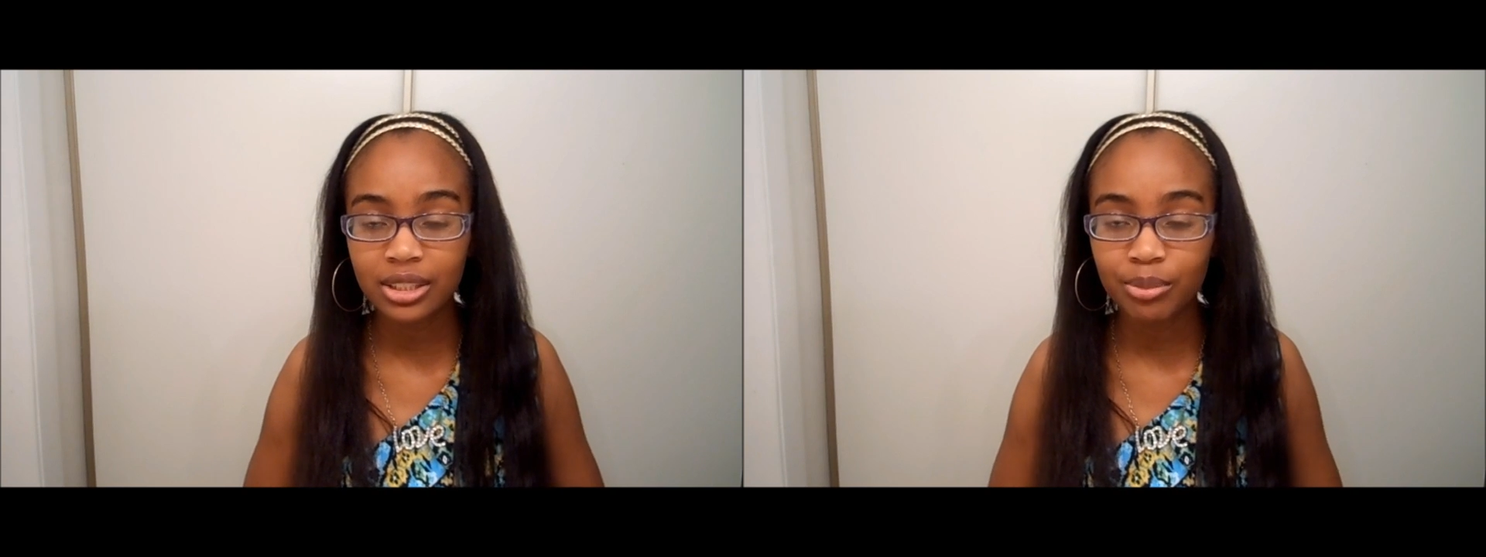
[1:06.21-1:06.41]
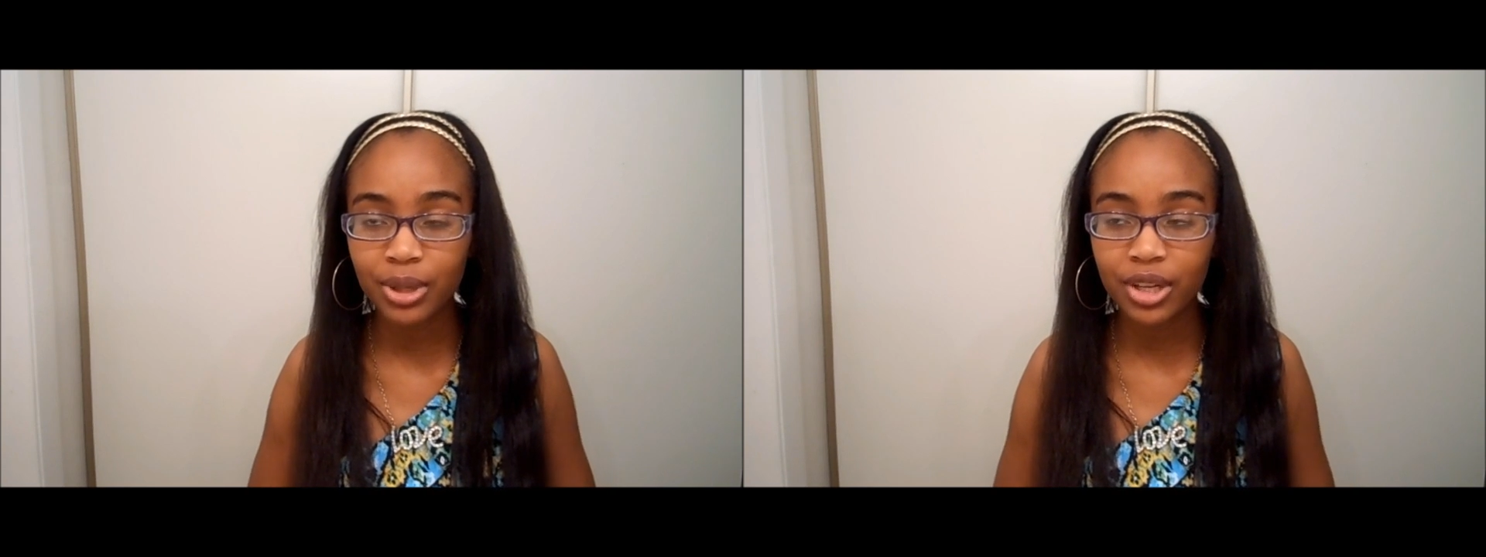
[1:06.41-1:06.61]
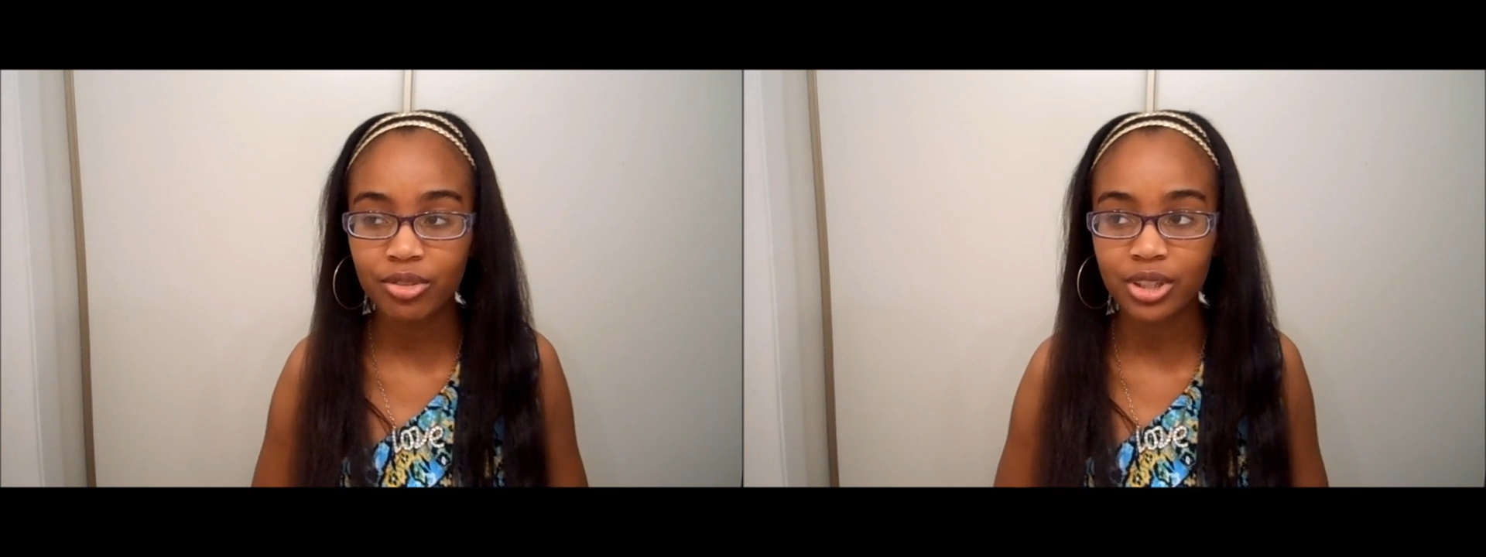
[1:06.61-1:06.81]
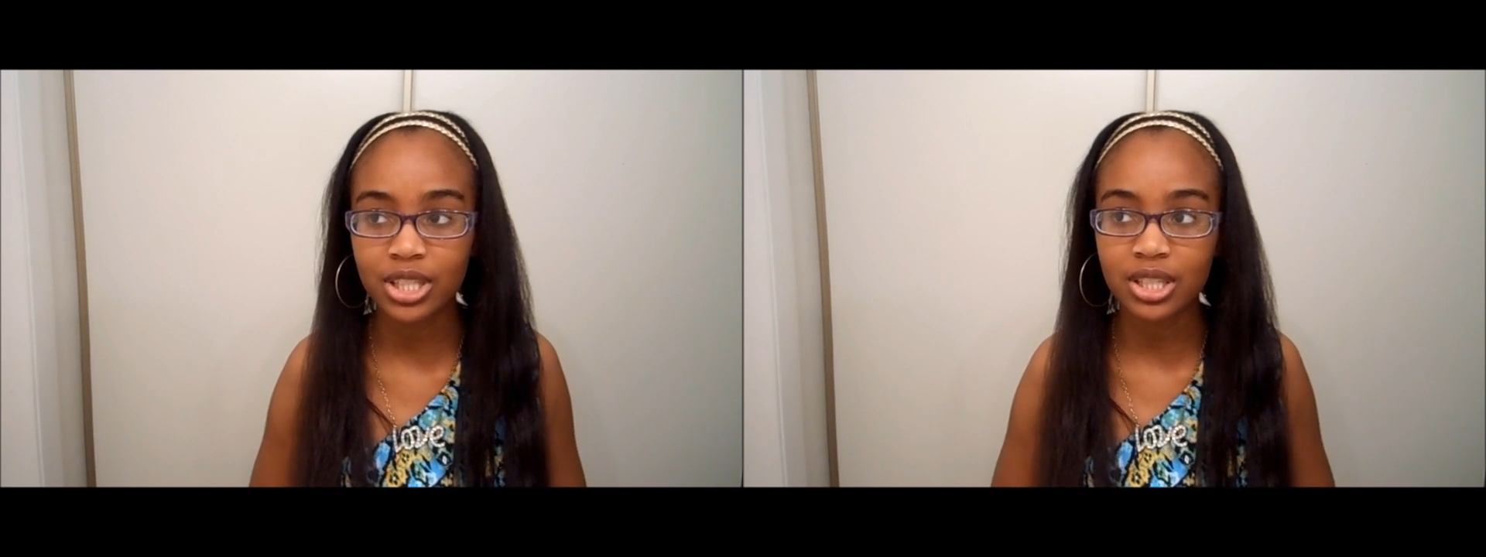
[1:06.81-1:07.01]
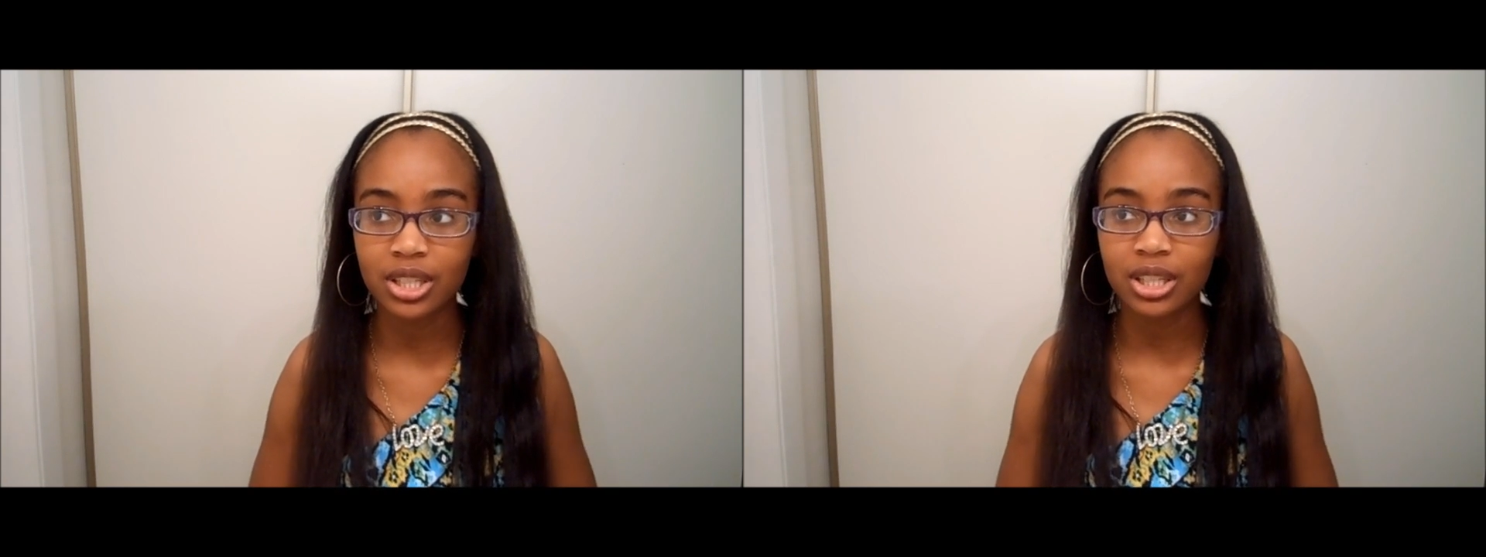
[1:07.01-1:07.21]
the main
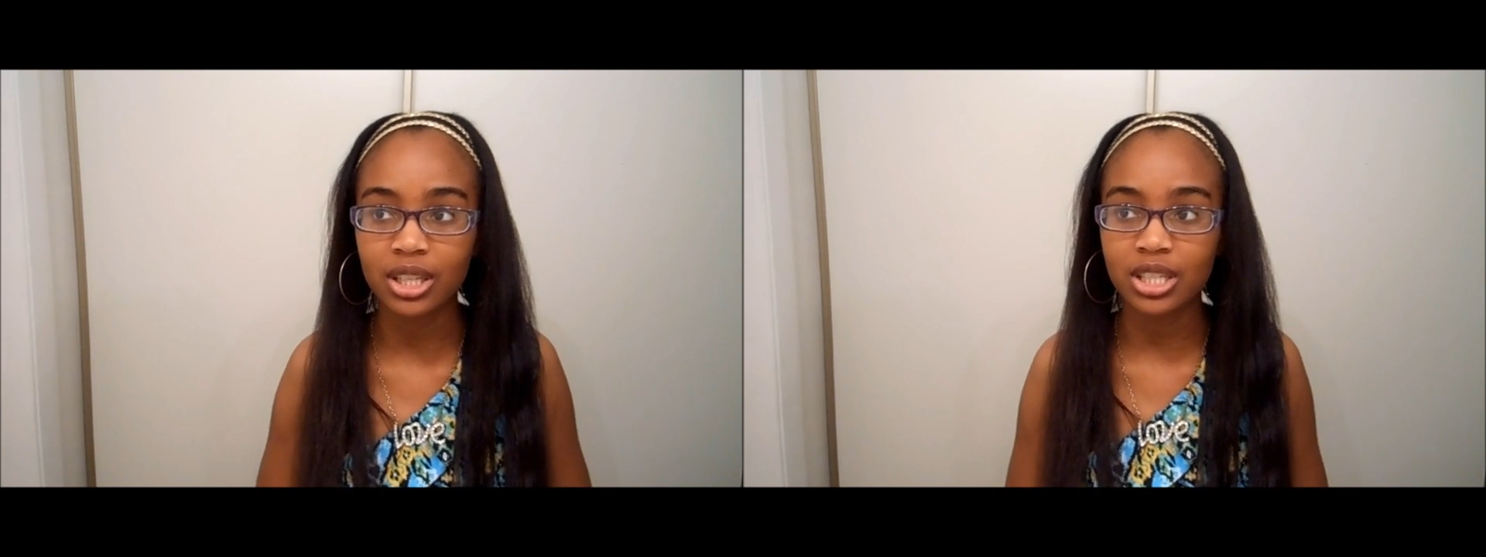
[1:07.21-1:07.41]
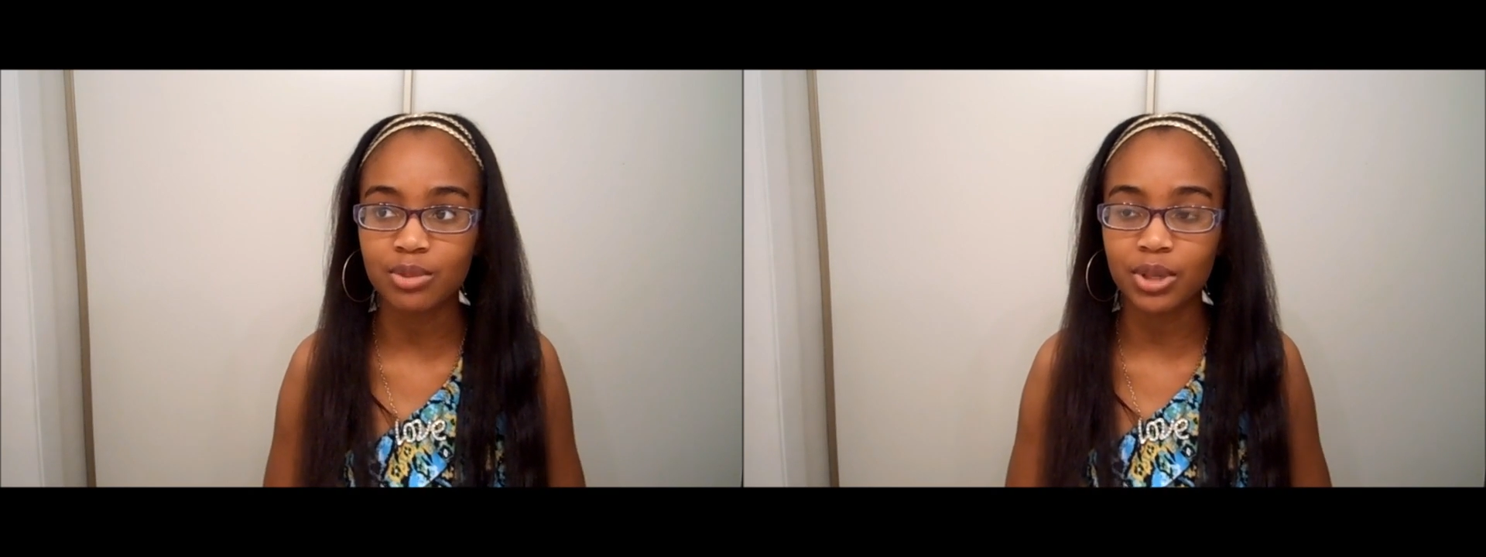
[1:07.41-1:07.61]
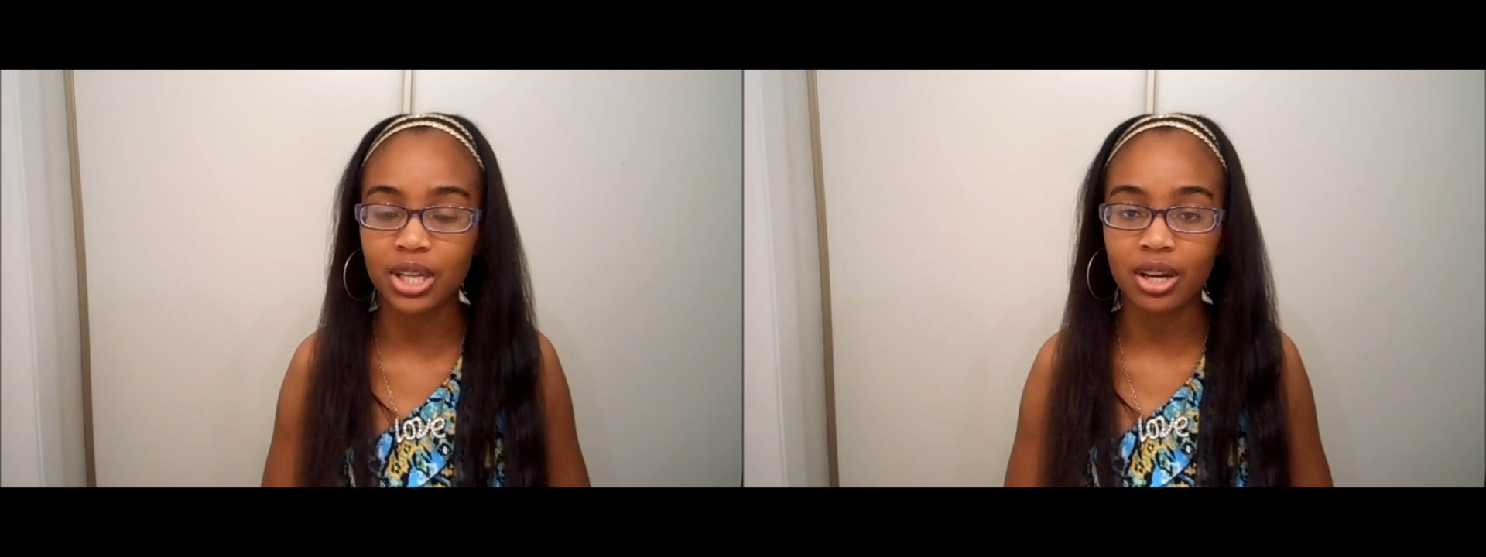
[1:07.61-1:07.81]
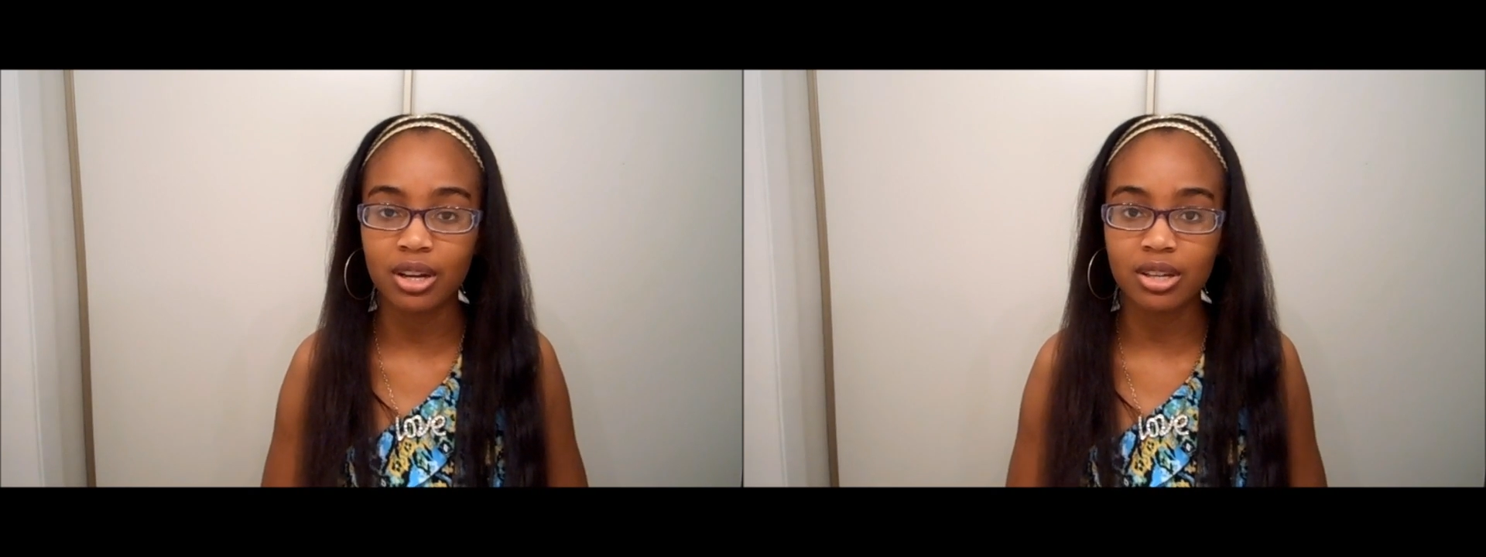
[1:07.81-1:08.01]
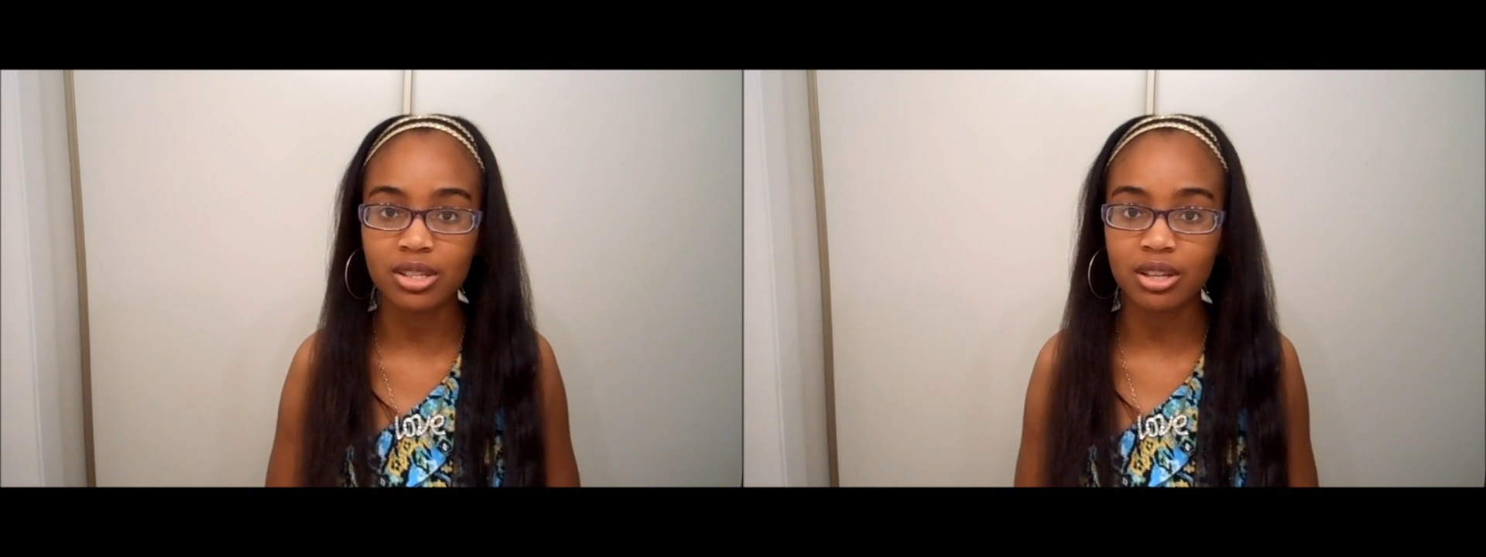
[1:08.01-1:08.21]
reason, is
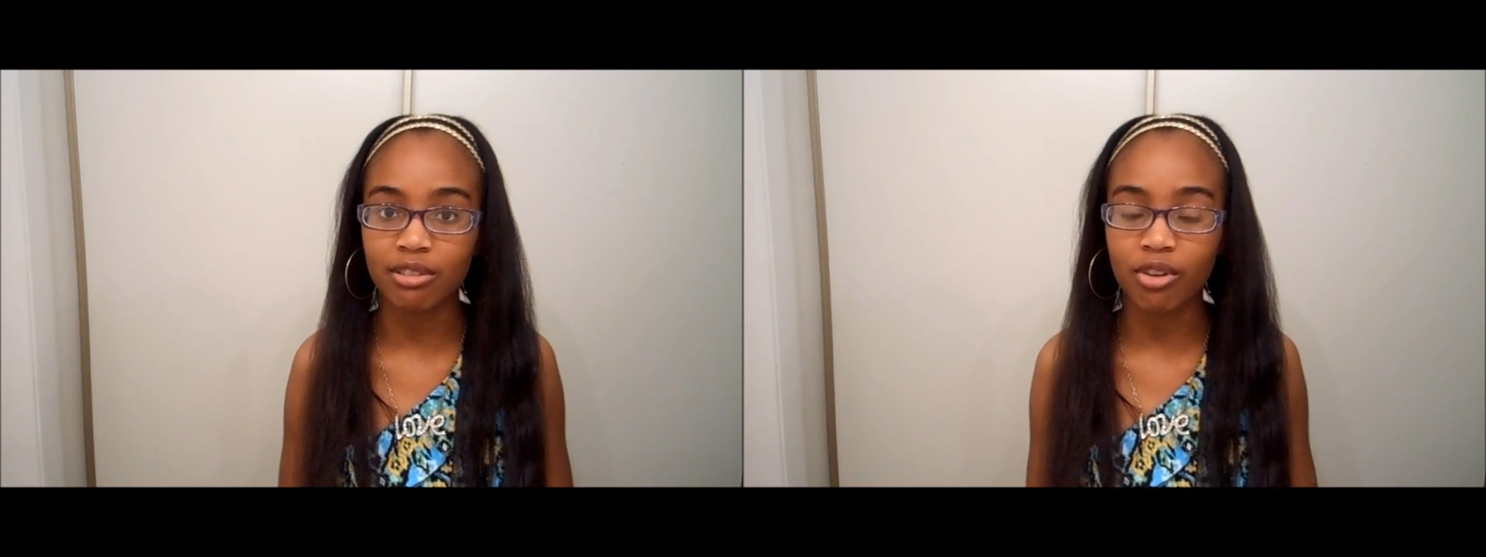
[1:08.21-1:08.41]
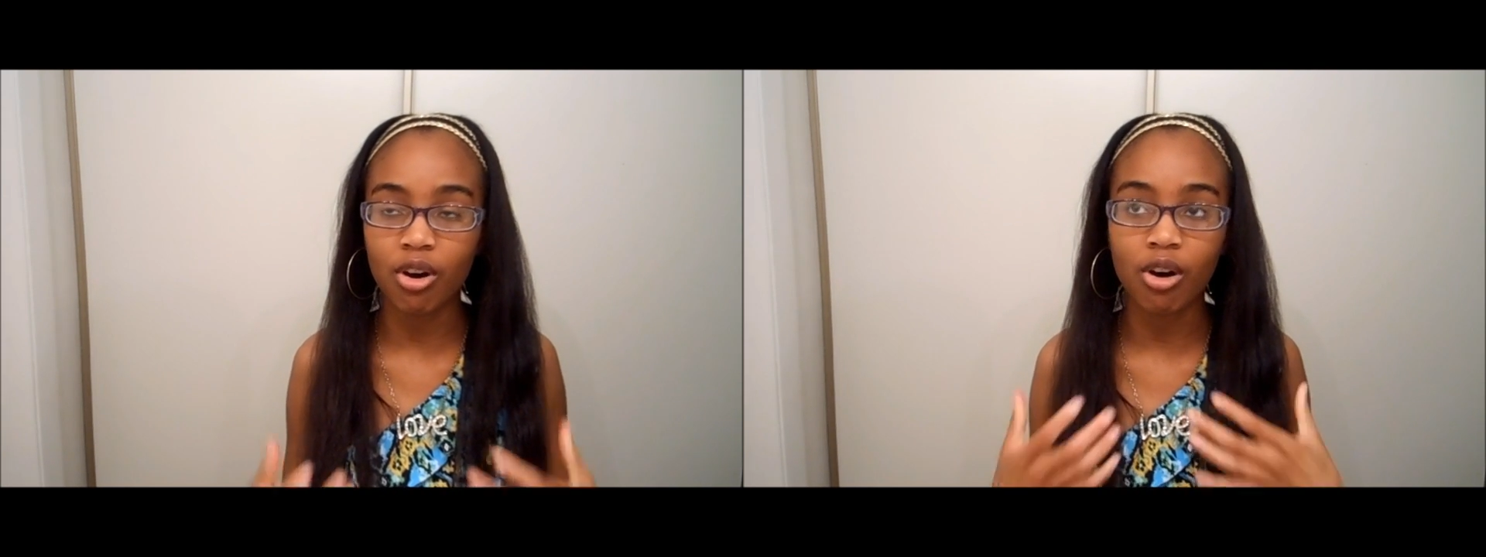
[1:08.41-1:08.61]
because of